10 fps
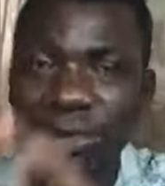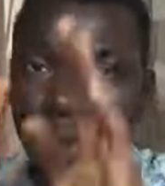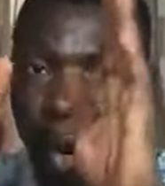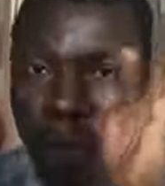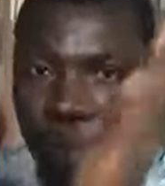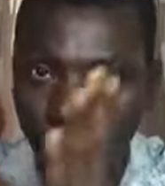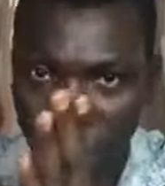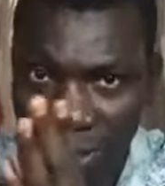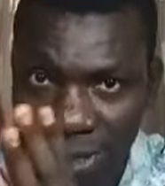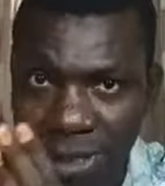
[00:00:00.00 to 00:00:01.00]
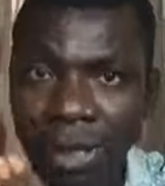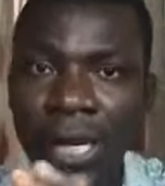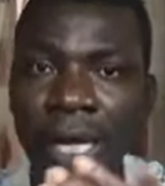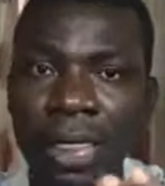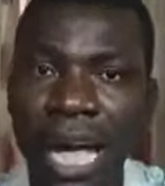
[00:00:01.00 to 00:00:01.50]
one box.
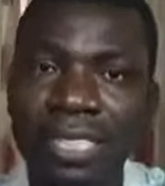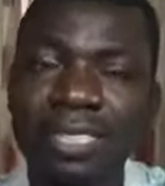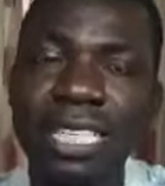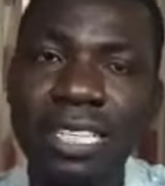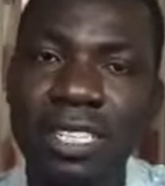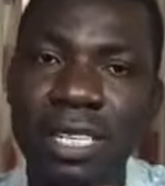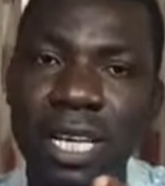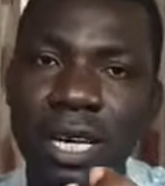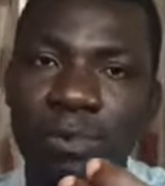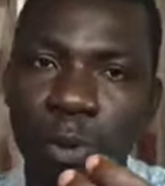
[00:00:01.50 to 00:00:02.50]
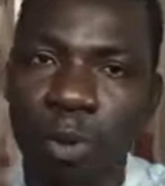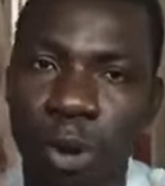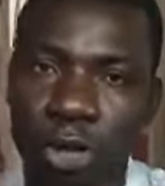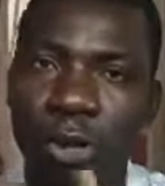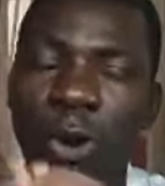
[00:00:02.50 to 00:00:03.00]
That is a
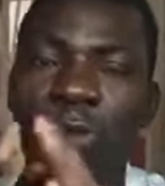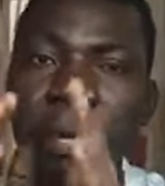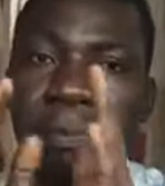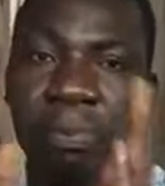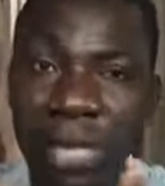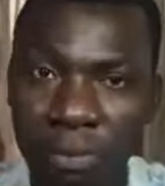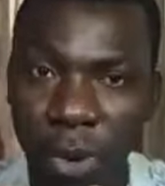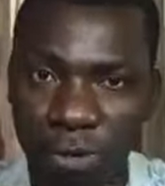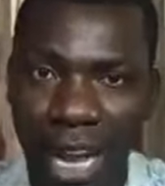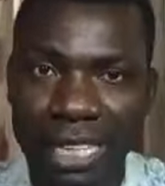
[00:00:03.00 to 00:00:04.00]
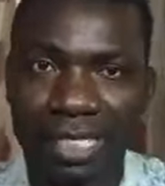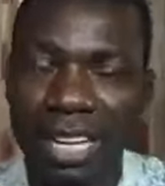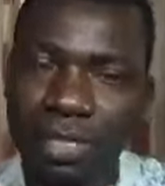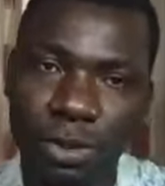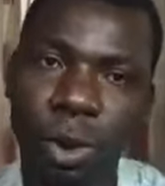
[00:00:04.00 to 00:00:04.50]
production of a beam of light that
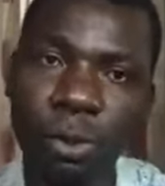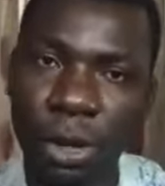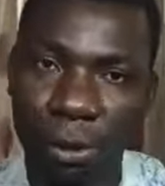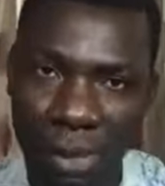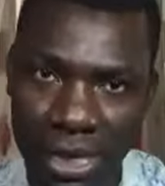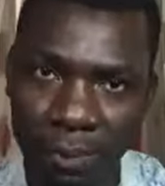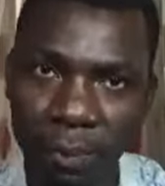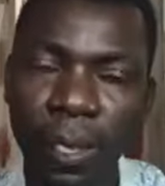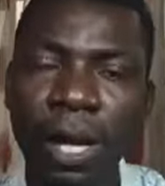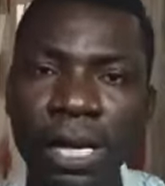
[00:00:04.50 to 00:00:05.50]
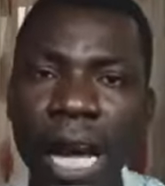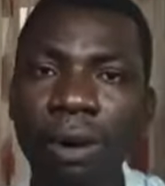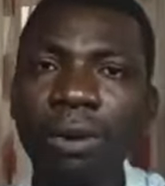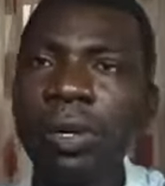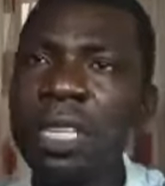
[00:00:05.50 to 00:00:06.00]
is coming on me. Now,
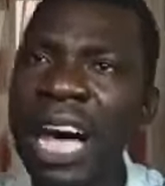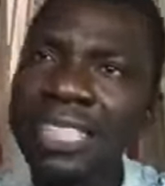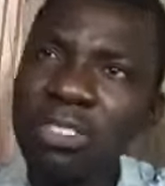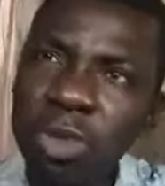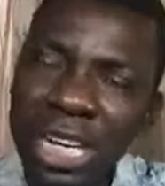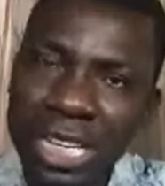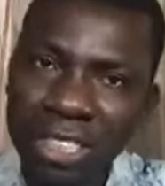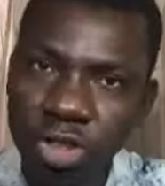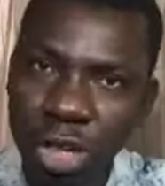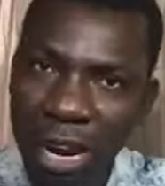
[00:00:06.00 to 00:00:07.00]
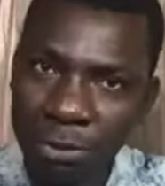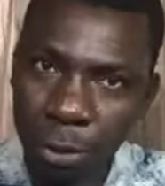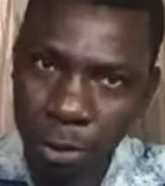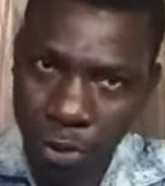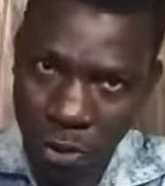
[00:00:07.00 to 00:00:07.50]
that ray
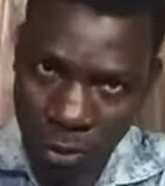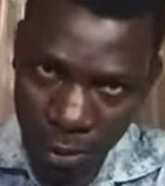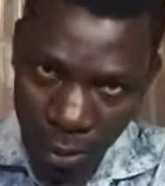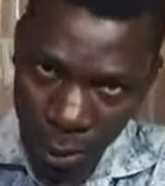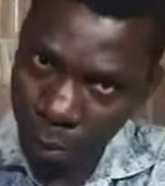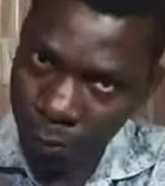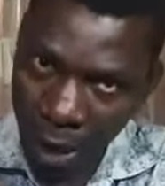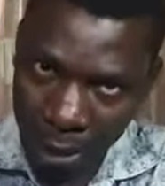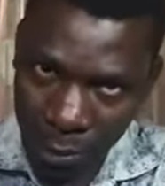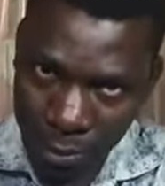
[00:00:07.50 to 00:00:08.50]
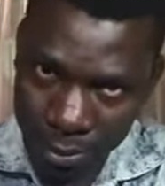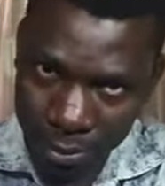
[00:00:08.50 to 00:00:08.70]
travels through vacuum